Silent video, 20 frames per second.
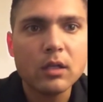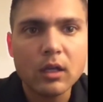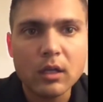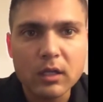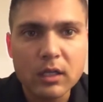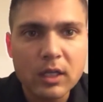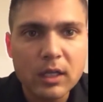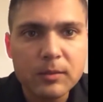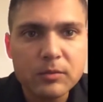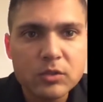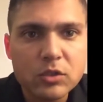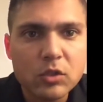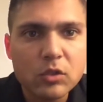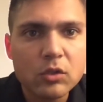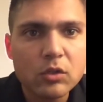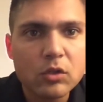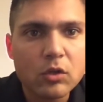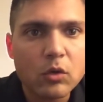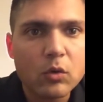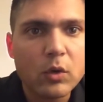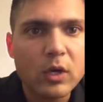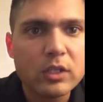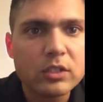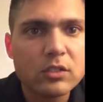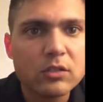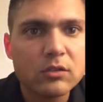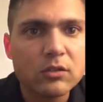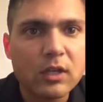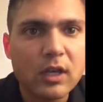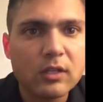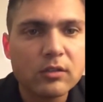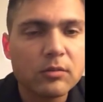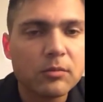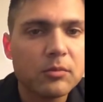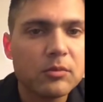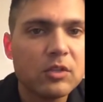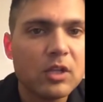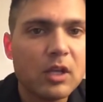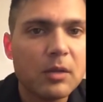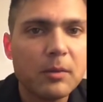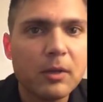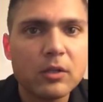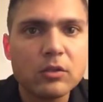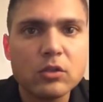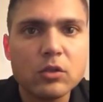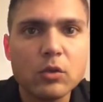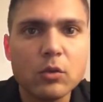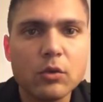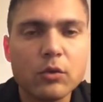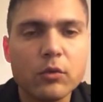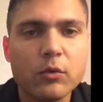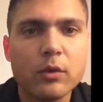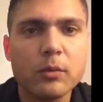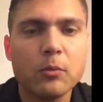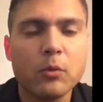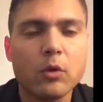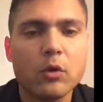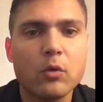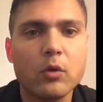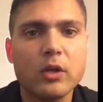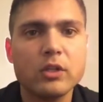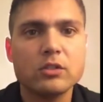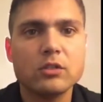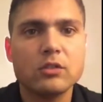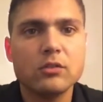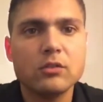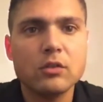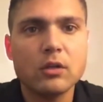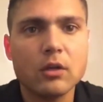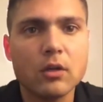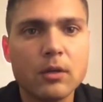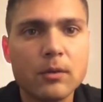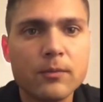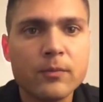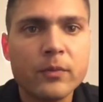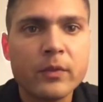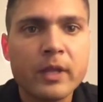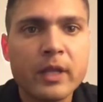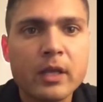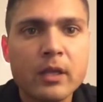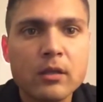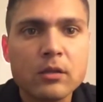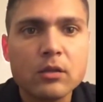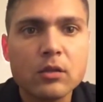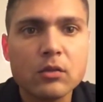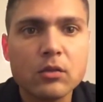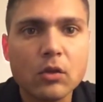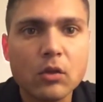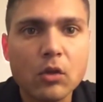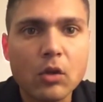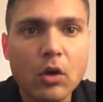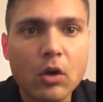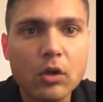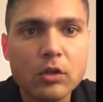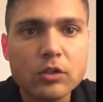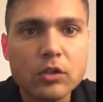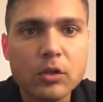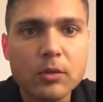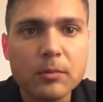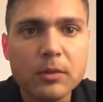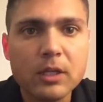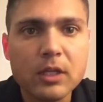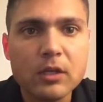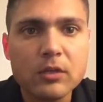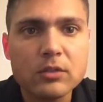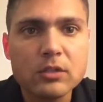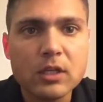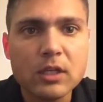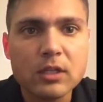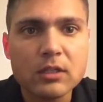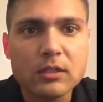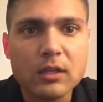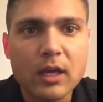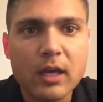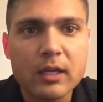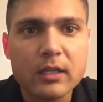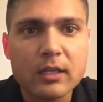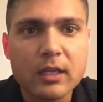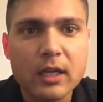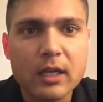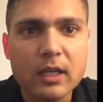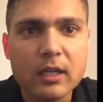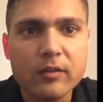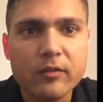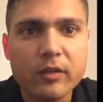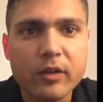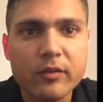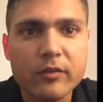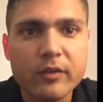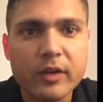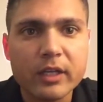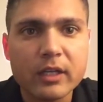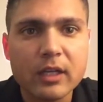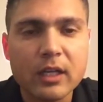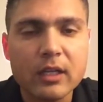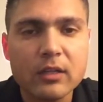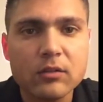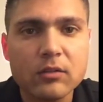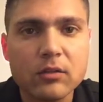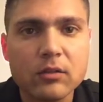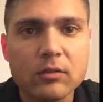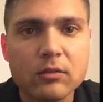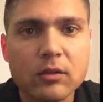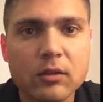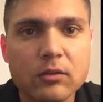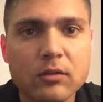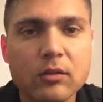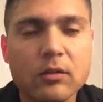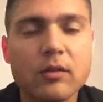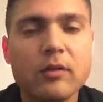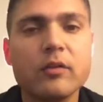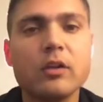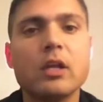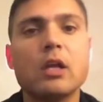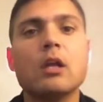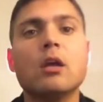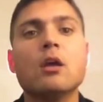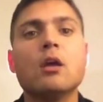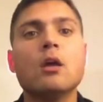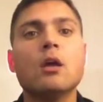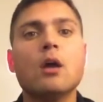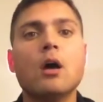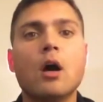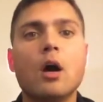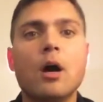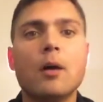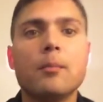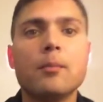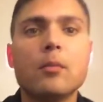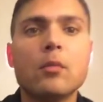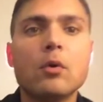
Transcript: Keep shooting your questions, guys. I'm going to take about two or three more questions here. Does a long-term ketogenic diet negatively affect insulin sensitivity? Um,